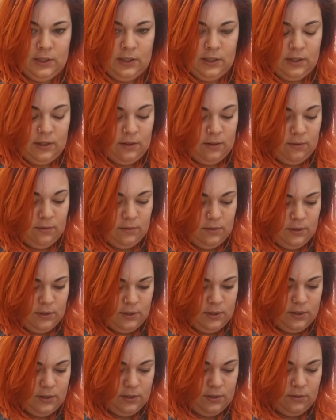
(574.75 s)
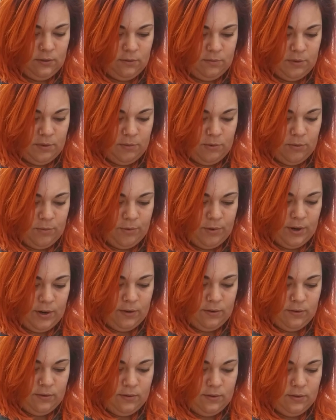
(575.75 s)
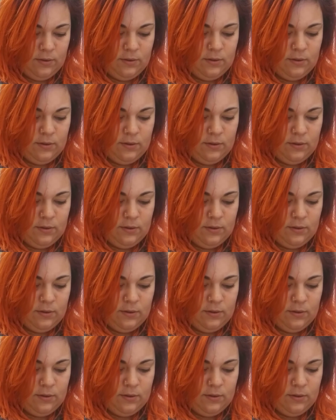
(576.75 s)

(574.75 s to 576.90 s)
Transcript: A little bit more brown.